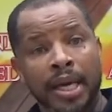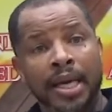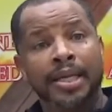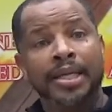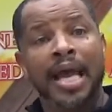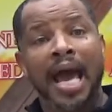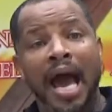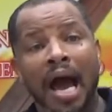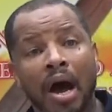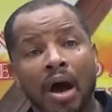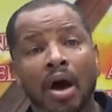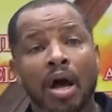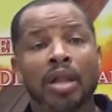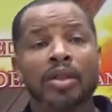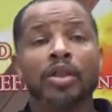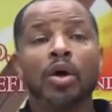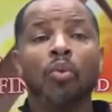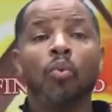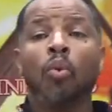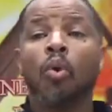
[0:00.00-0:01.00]
Now
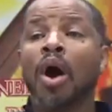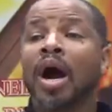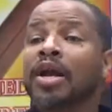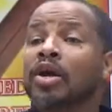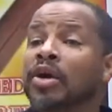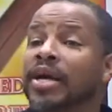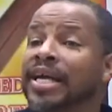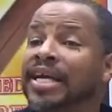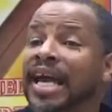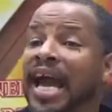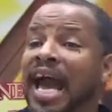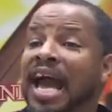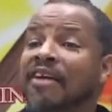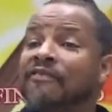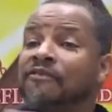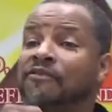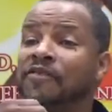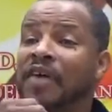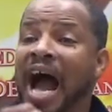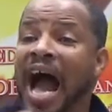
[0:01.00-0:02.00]
the one who he
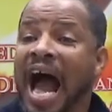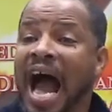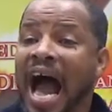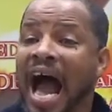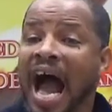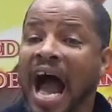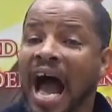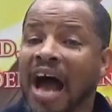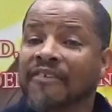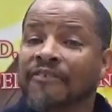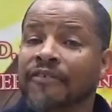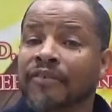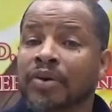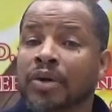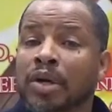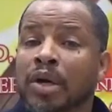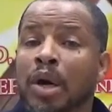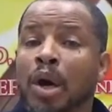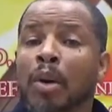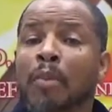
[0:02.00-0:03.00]
gave five
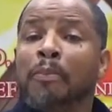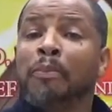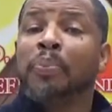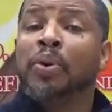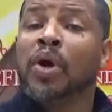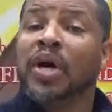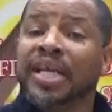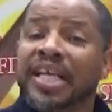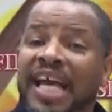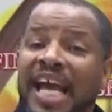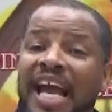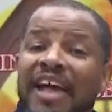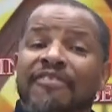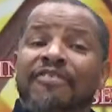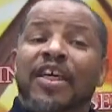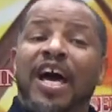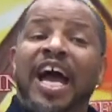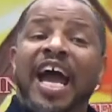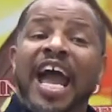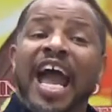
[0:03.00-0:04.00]
put in
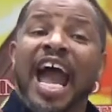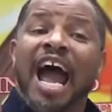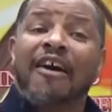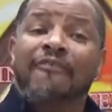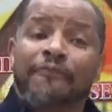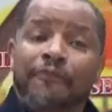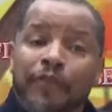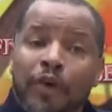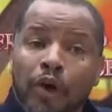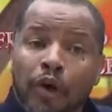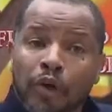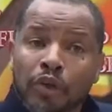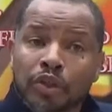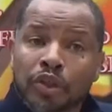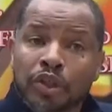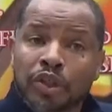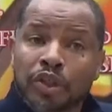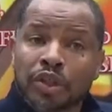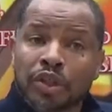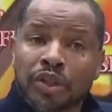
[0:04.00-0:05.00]
the
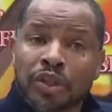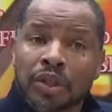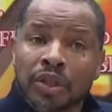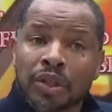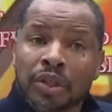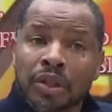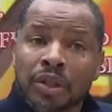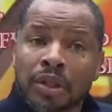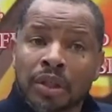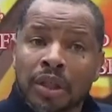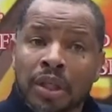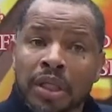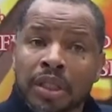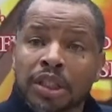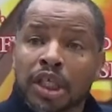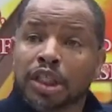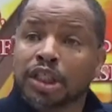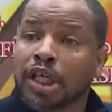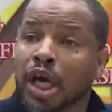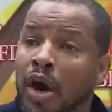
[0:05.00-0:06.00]
efforts
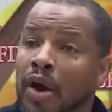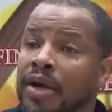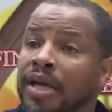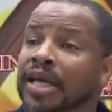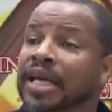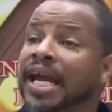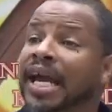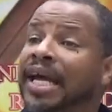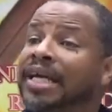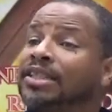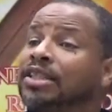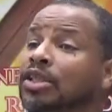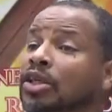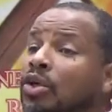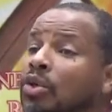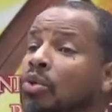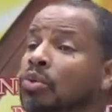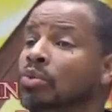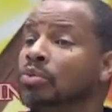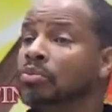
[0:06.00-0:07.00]
to turn it
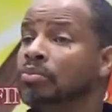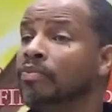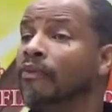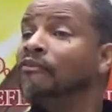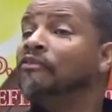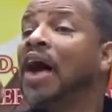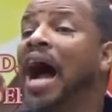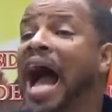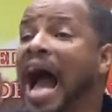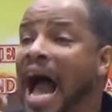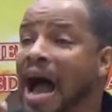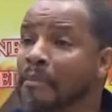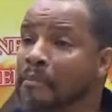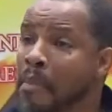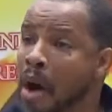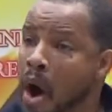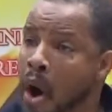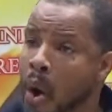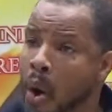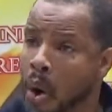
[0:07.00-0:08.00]
into five
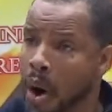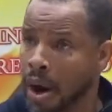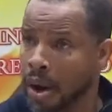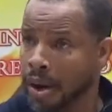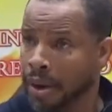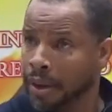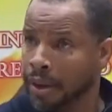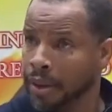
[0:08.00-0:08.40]
more.